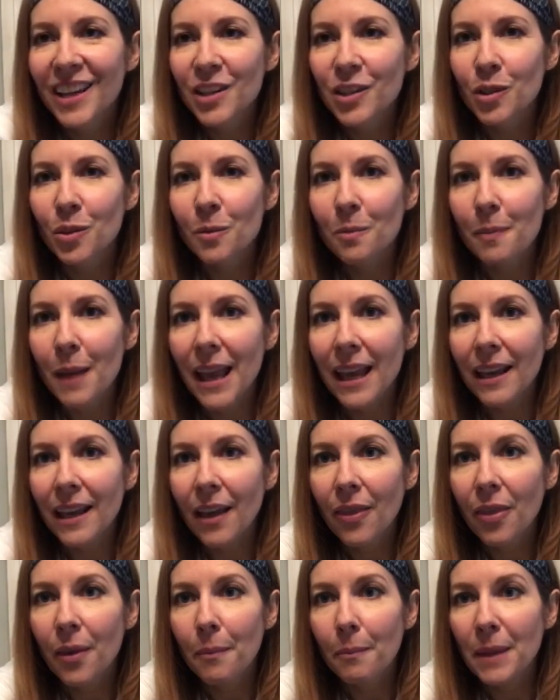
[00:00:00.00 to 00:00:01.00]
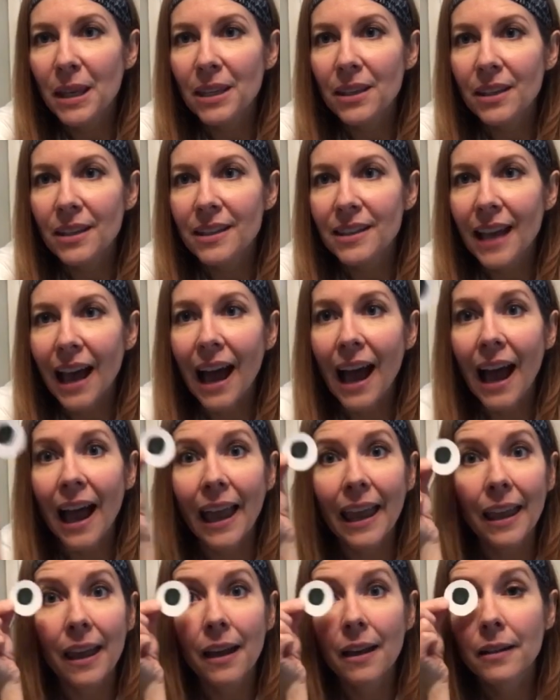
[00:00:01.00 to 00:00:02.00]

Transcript: to make the minion's eye.